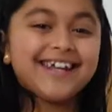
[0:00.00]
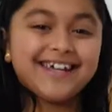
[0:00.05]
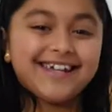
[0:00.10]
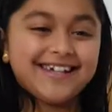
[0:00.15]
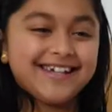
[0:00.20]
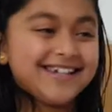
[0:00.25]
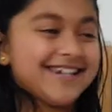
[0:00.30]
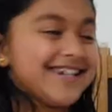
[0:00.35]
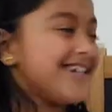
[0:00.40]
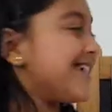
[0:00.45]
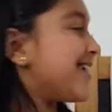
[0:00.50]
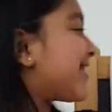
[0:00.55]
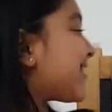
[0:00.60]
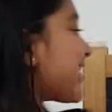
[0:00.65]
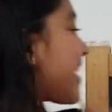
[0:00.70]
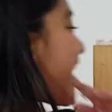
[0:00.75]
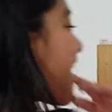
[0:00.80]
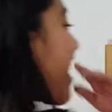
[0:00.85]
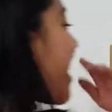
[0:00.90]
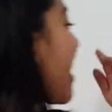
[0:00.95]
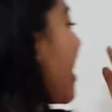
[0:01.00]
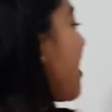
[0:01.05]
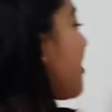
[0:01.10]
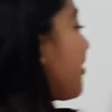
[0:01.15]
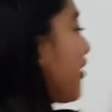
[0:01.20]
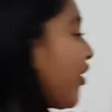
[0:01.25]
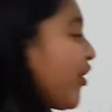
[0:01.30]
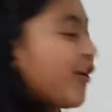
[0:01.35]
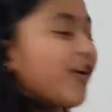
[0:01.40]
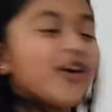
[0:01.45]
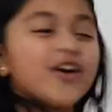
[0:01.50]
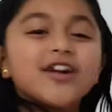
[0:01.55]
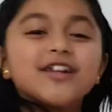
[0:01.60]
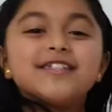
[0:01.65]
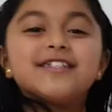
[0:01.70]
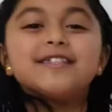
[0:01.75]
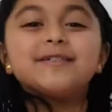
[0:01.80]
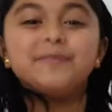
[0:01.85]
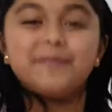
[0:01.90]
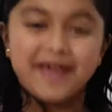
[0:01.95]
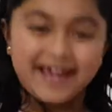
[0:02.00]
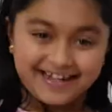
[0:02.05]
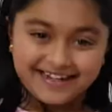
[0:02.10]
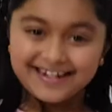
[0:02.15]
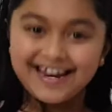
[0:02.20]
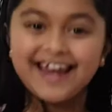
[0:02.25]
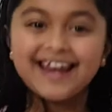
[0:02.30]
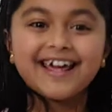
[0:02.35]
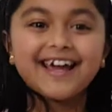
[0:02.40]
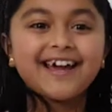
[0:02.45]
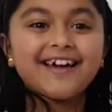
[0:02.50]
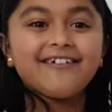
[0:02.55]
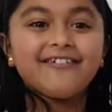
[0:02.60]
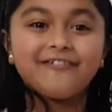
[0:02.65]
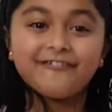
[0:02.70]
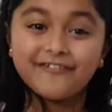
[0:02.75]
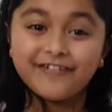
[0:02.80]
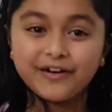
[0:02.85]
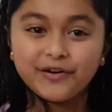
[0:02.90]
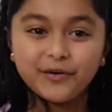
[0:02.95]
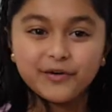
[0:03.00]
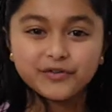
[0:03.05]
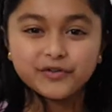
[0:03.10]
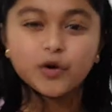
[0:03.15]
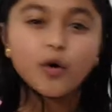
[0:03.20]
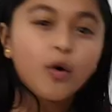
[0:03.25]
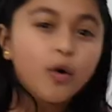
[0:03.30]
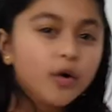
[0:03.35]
It is the Earth's magnetic field,